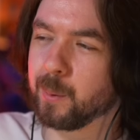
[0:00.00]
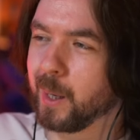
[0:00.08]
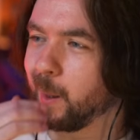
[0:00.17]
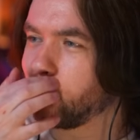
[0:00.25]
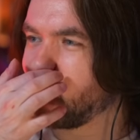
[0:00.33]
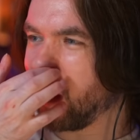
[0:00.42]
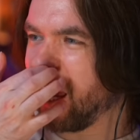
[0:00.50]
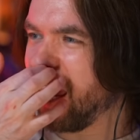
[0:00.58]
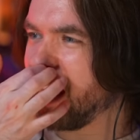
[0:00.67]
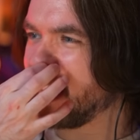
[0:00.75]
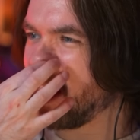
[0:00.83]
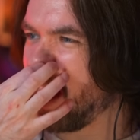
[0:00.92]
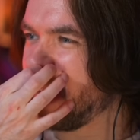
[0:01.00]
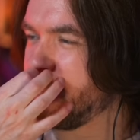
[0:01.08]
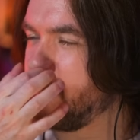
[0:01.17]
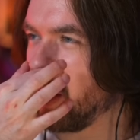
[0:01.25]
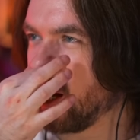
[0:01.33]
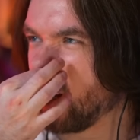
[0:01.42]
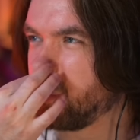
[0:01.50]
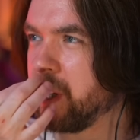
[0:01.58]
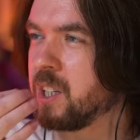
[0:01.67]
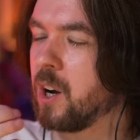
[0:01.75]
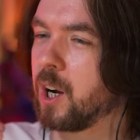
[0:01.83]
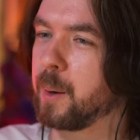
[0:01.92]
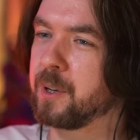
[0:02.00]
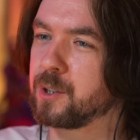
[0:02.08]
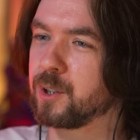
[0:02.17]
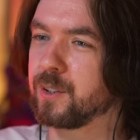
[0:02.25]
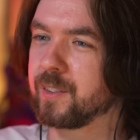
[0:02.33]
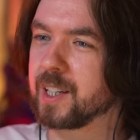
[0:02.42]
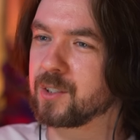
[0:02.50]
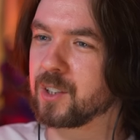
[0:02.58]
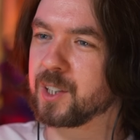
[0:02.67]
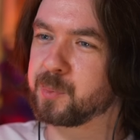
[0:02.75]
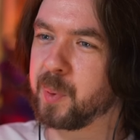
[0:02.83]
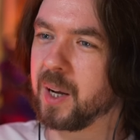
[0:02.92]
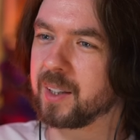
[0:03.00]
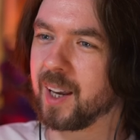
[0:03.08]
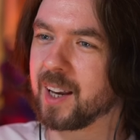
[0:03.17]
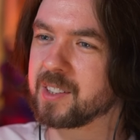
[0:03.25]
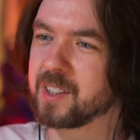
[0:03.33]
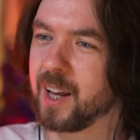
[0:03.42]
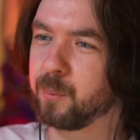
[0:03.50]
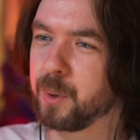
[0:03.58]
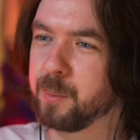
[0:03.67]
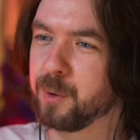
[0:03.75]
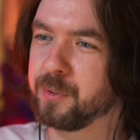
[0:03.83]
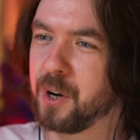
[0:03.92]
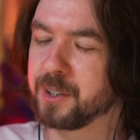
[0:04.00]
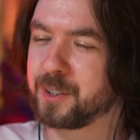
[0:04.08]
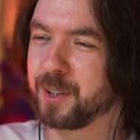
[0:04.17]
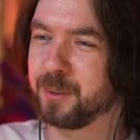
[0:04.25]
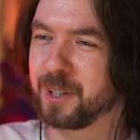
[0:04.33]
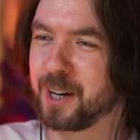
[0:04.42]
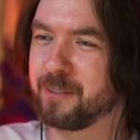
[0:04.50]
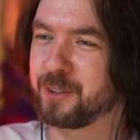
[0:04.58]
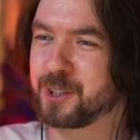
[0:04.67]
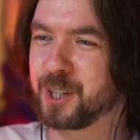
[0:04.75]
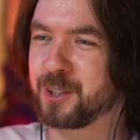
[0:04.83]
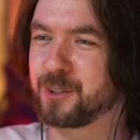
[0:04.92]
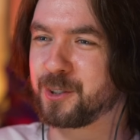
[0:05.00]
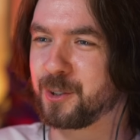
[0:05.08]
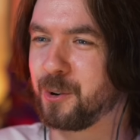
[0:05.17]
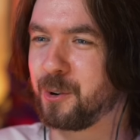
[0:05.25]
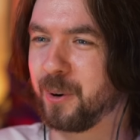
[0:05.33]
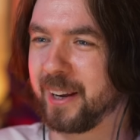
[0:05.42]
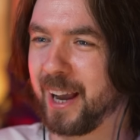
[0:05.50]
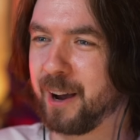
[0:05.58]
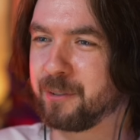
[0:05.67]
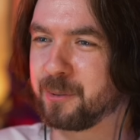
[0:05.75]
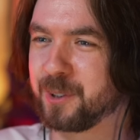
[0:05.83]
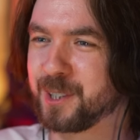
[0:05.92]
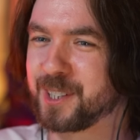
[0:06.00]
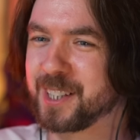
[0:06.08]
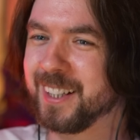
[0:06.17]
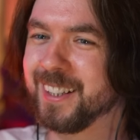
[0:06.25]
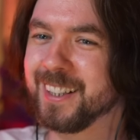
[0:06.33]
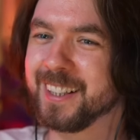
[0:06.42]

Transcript: Anyway, I hate that because we talk about certain things on this podcast and we move on to a conversation so quick afterwards